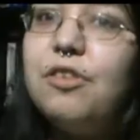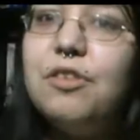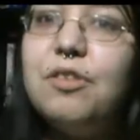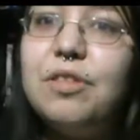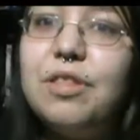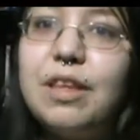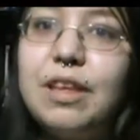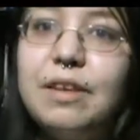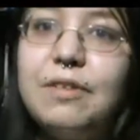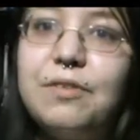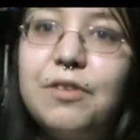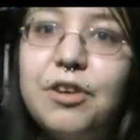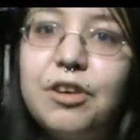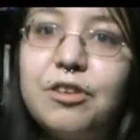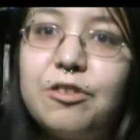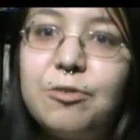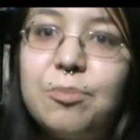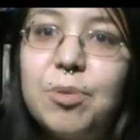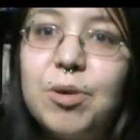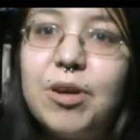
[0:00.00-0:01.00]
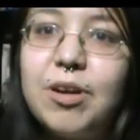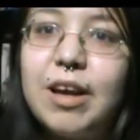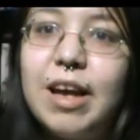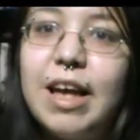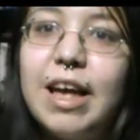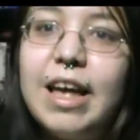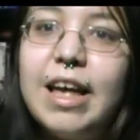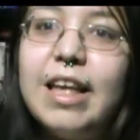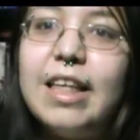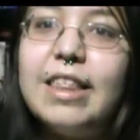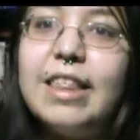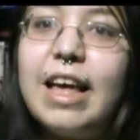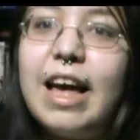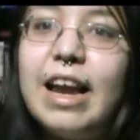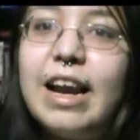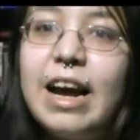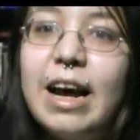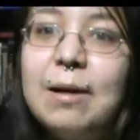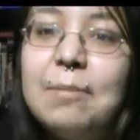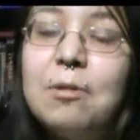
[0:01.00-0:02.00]
So the first book
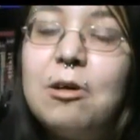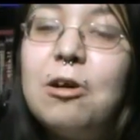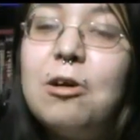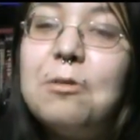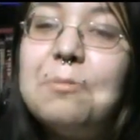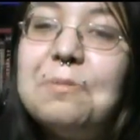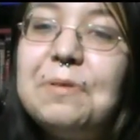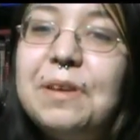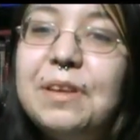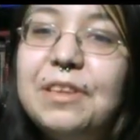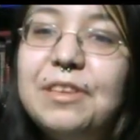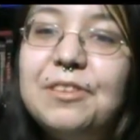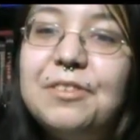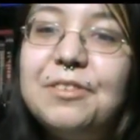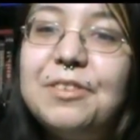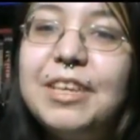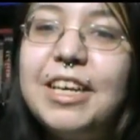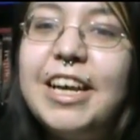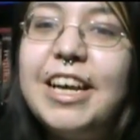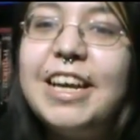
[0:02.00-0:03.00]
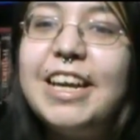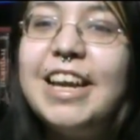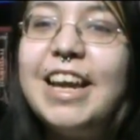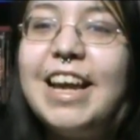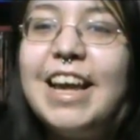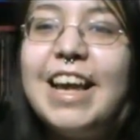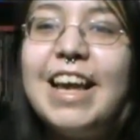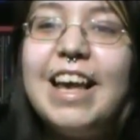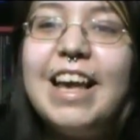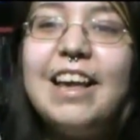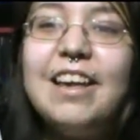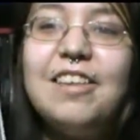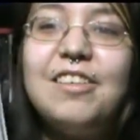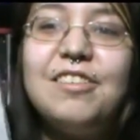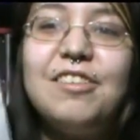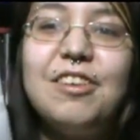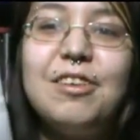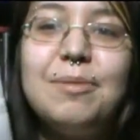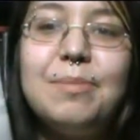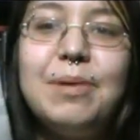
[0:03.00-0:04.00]
that I'm hoping to read
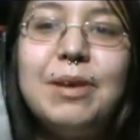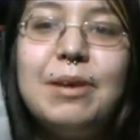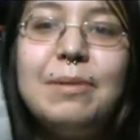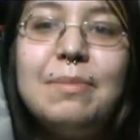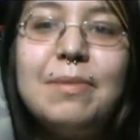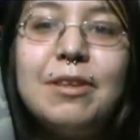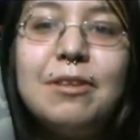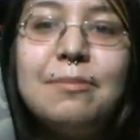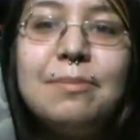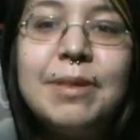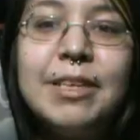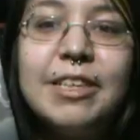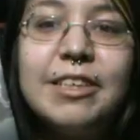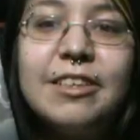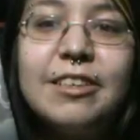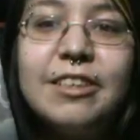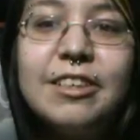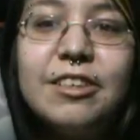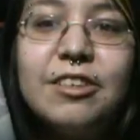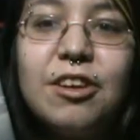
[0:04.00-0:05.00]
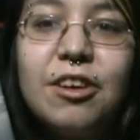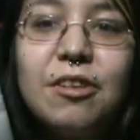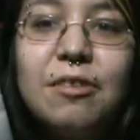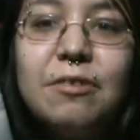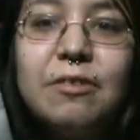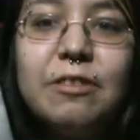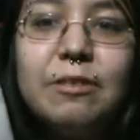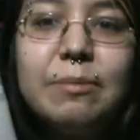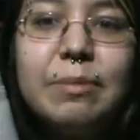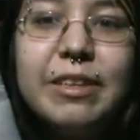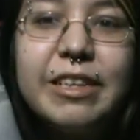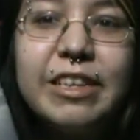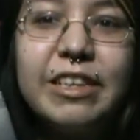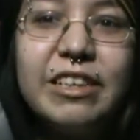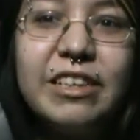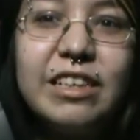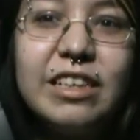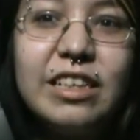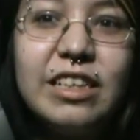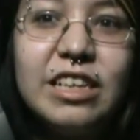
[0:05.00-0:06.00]
is going to be Miss Peregrine's Home for
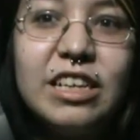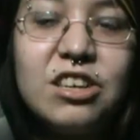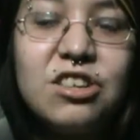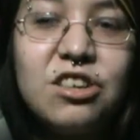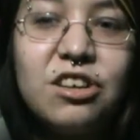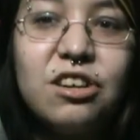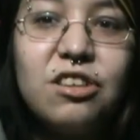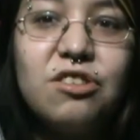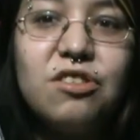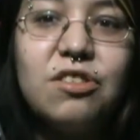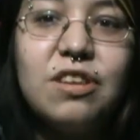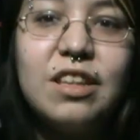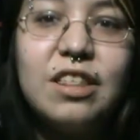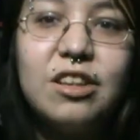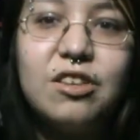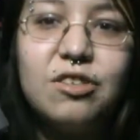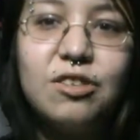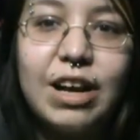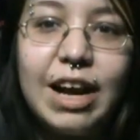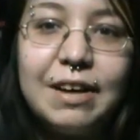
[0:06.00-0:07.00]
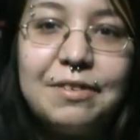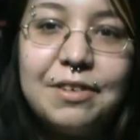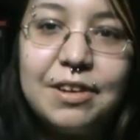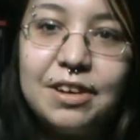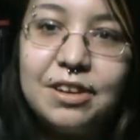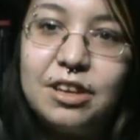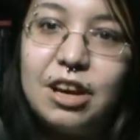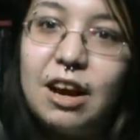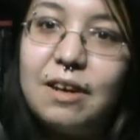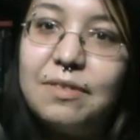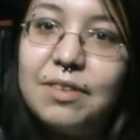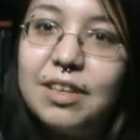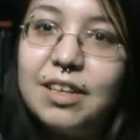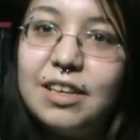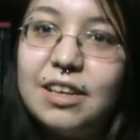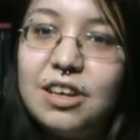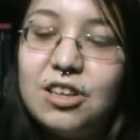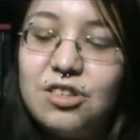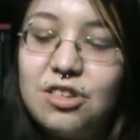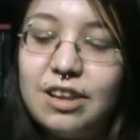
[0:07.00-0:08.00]
Peculiar Children, the graphic novel
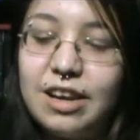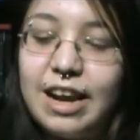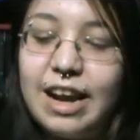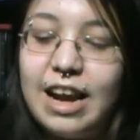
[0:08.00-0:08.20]
edition.